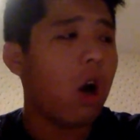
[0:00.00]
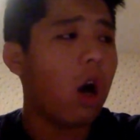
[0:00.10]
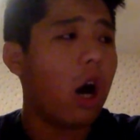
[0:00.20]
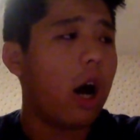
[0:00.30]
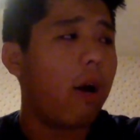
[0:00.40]

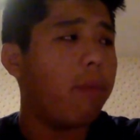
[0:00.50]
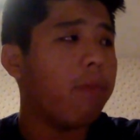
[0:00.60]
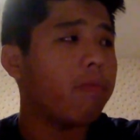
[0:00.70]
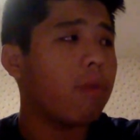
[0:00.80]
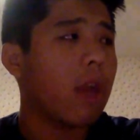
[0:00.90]
um
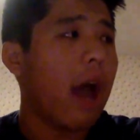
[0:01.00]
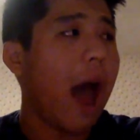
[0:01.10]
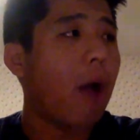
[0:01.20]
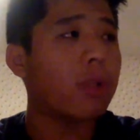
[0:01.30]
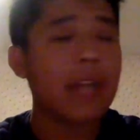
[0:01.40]

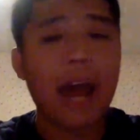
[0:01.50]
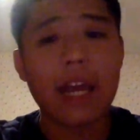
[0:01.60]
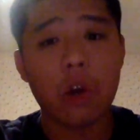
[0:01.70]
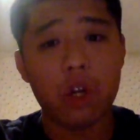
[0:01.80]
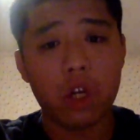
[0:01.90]
I was not
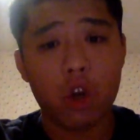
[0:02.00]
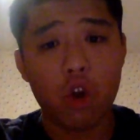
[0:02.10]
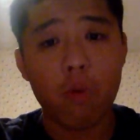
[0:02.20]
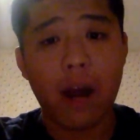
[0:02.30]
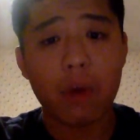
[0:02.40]
carrying the
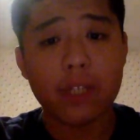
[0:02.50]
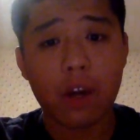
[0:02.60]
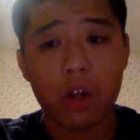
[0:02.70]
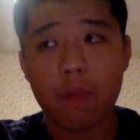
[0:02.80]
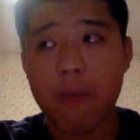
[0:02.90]
canoe, but I was
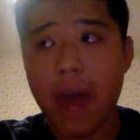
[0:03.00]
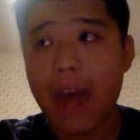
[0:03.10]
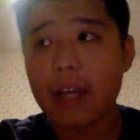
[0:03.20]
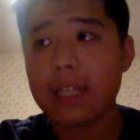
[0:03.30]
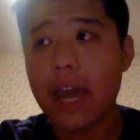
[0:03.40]
carrying the
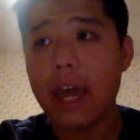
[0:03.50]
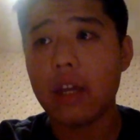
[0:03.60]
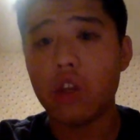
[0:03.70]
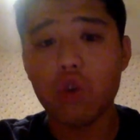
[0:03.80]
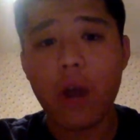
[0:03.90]
bags, and
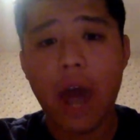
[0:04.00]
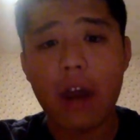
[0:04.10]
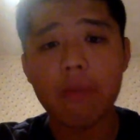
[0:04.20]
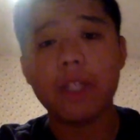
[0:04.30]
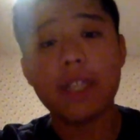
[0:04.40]
the dude ahead
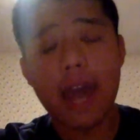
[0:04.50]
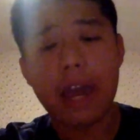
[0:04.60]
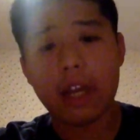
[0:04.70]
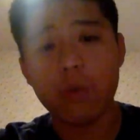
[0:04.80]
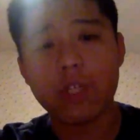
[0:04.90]
of me,
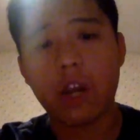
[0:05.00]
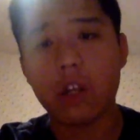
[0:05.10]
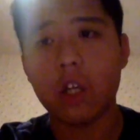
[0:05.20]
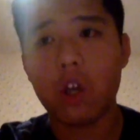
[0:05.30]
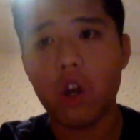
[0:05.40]
Zayd, he was carrying
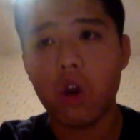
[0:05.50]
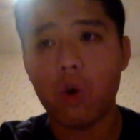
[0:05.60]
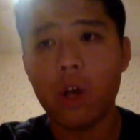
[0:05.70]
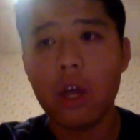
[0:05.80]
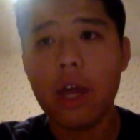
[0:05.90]
the canoe.
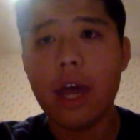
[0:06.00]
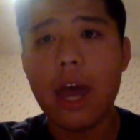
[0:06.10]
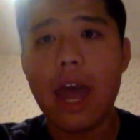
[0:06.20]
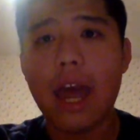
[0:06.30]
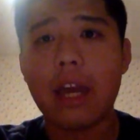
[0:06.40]

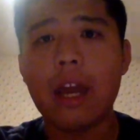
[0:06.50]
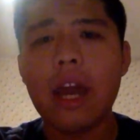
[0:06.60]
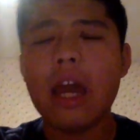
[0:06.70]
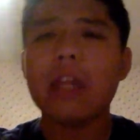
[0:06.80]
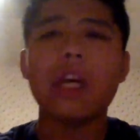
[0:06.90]
And
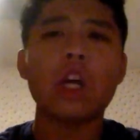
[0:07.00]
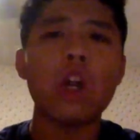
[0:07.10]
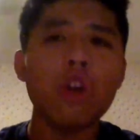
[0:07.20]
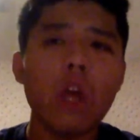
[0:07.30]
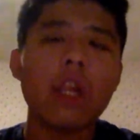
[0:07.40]
the
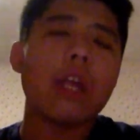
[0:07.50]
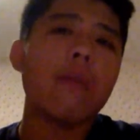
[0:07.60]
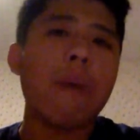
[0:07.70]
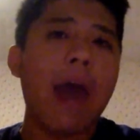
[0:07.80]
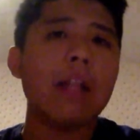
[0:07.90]
can. it, it
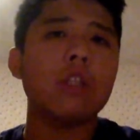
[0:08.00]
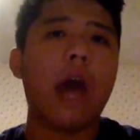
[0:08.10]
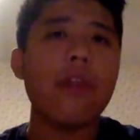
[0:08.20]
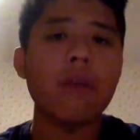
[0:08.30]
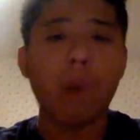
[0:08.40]
depends.
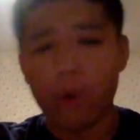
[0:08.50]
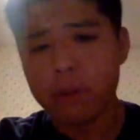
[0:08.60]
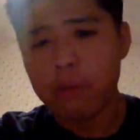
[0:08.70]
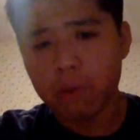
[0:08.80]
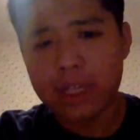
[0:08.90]
I think most
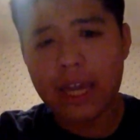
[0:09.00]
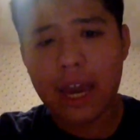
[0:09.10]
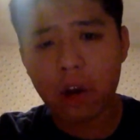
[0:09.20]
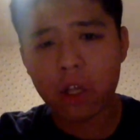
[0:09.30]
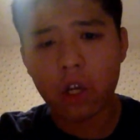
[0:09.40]
people would say
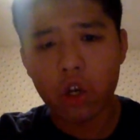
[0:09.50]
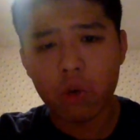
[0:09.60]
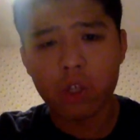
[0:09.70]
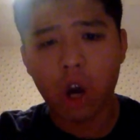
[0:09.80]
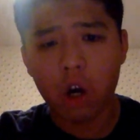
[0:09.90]
carrying the canoe
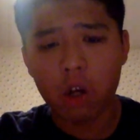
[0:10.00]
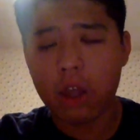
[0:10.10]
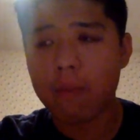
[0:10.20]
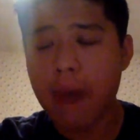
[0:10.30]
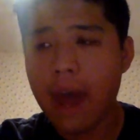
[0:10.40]
is harder than
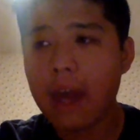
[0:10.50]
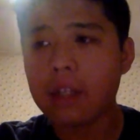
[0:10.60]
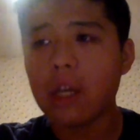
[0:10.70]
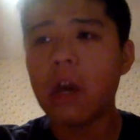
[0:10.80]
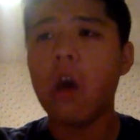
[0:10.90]
the
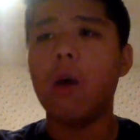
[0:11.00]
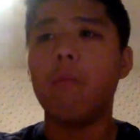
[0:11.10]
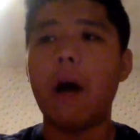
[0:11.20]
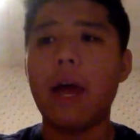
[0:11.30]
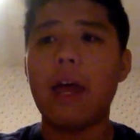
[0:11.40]
bags,
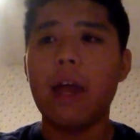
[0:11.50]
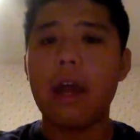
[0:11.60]
but